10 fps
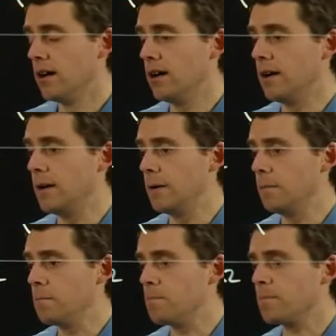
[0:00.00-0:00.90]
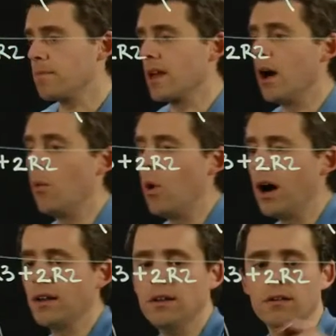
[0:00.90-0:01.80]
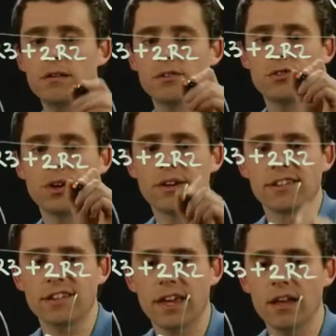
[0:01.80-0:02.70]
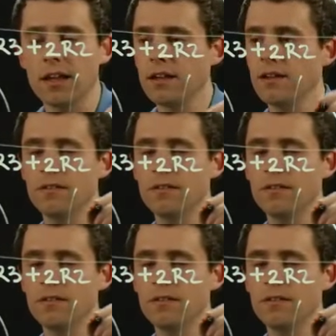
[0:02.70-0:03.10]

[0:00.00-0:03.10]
um, a 1, so I scale it.